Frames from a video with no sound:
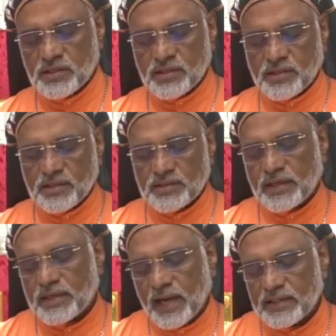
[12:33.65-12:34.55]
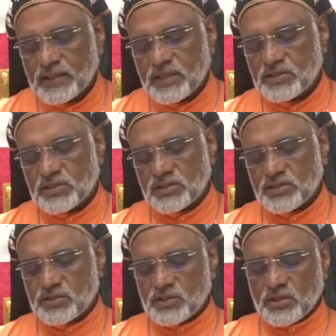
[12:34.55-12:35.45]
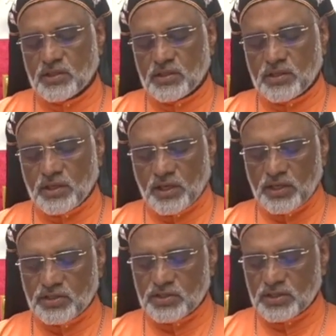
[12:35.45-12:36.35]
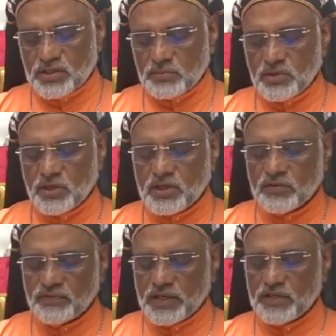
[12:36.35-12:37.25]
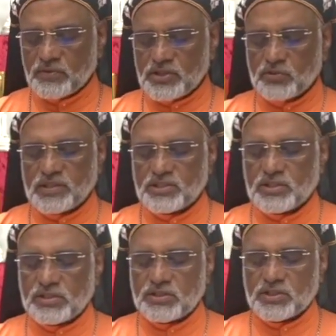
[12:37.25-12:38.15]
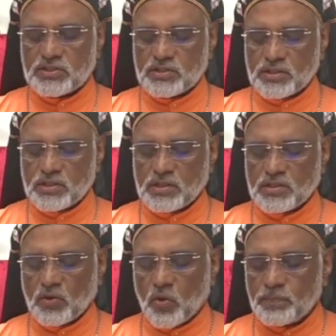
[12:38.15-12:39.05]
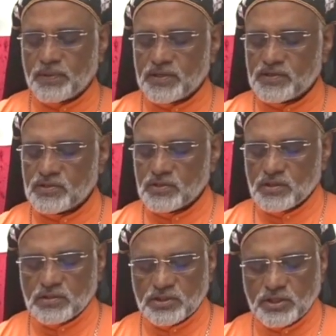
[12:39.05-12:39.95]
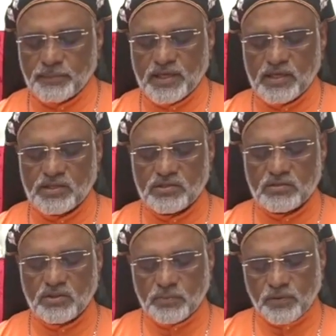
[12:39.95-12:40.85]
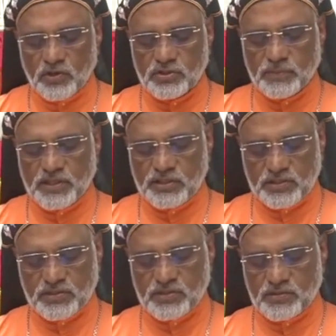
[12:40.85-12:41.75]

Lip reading: that Catholic Church is a communion of individual churches opens tremendous new possibilities.